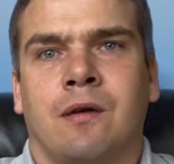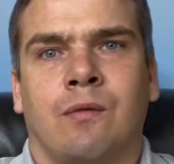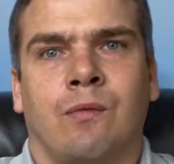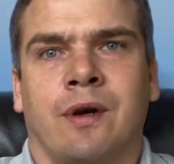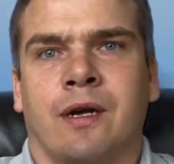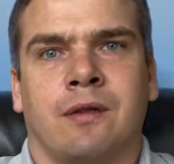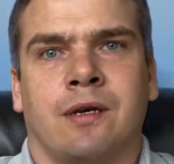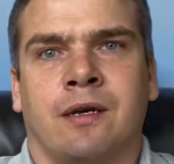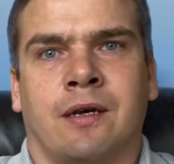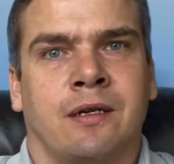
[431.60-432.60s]
where
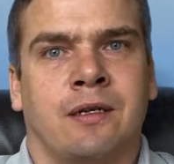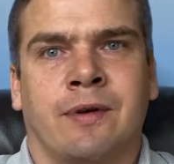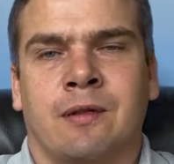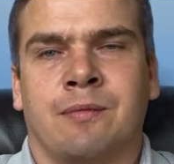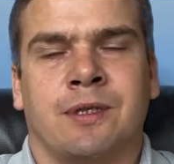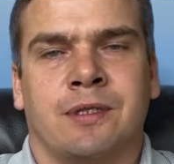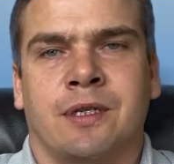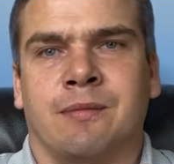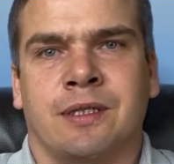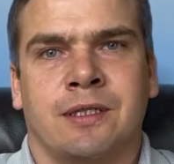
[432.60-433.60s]
uh,
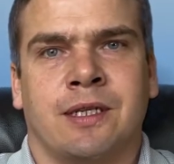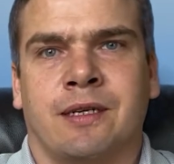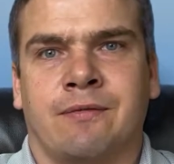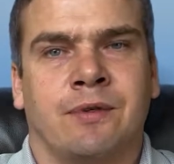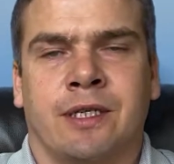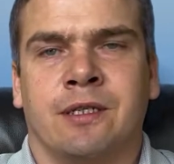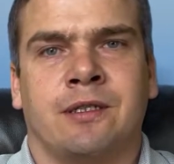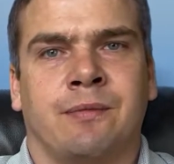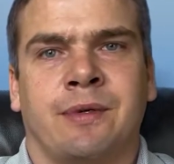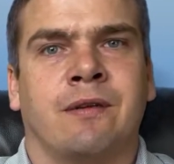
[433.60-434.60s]
developers have been saying for
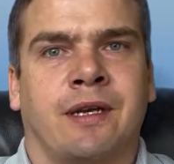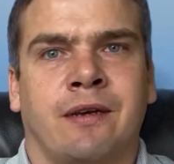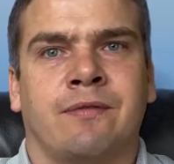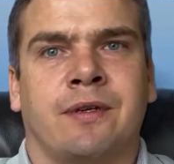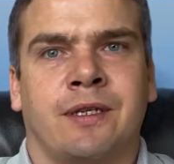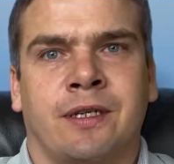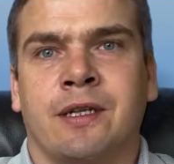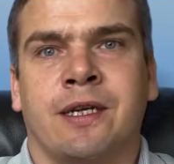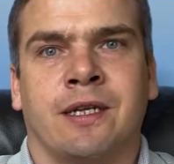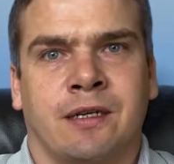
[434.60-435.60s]
years that we don't have
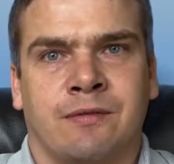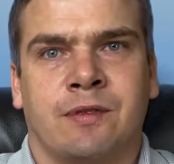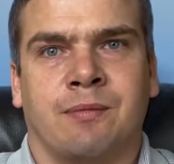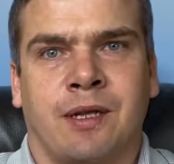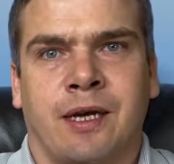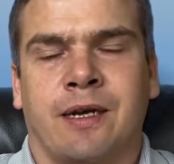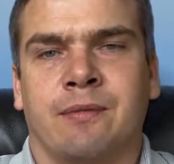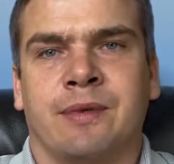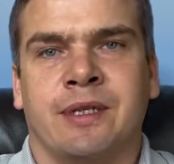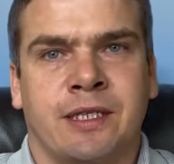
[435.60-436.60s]
nearly enough supply
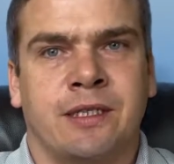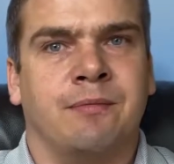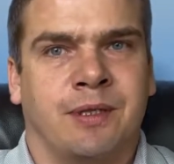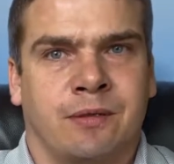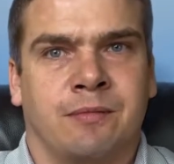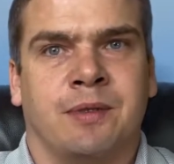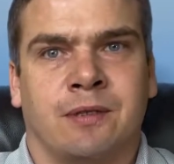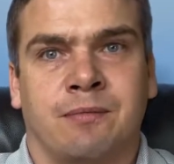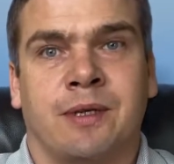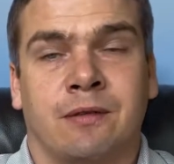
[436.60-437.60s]
and we need to build,
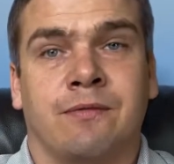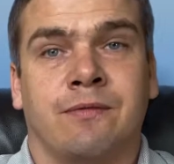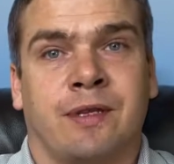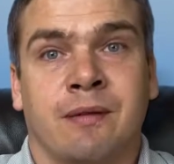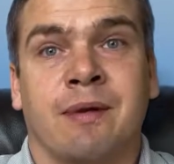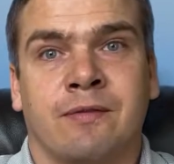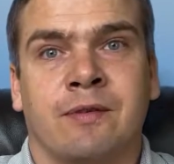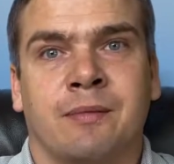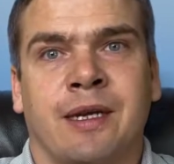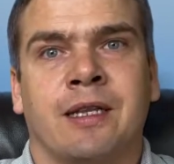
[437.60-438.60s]
build, build for the amount
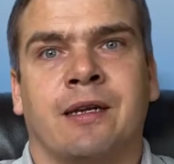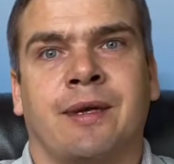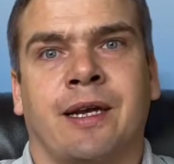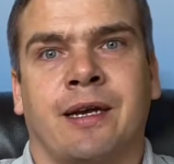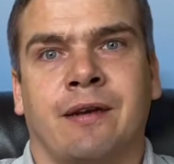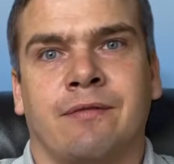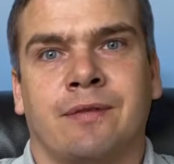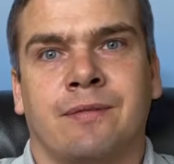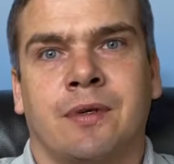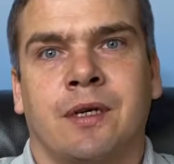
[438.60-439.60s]
of demand that we have.
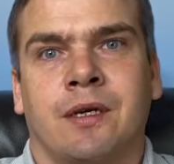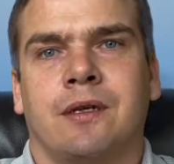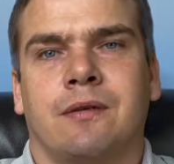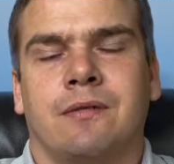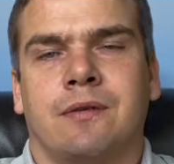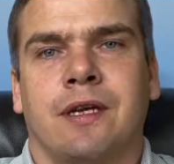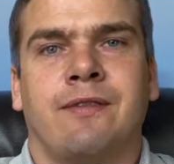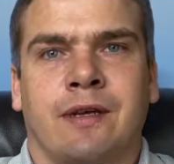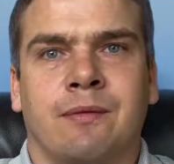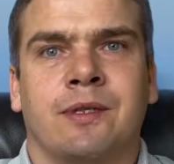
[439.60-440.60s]

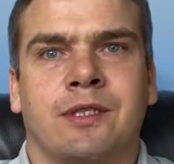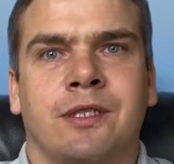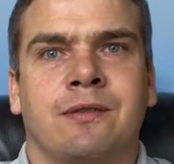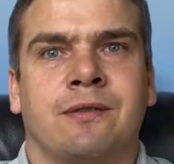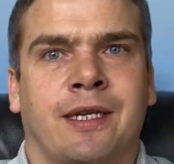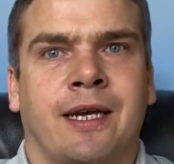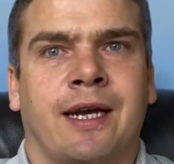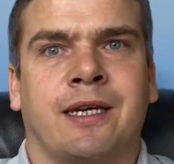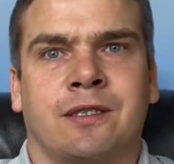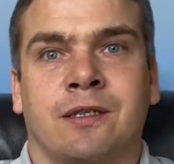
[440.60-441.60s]
If they were introduced a
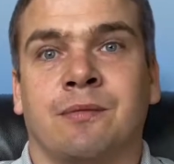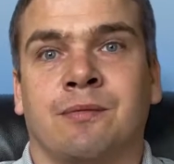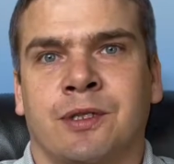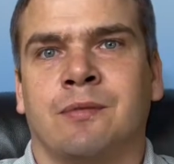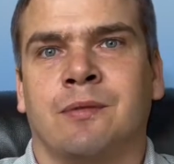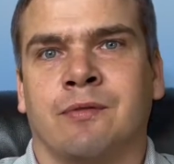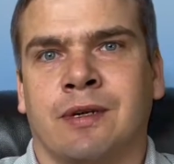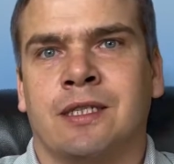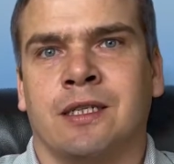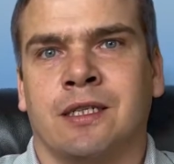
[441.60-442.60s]
tax on your principal
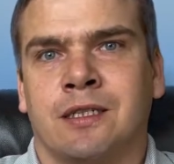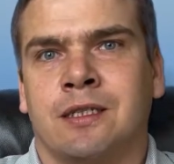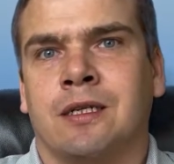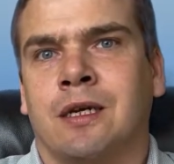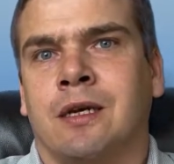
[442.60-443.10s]
residence,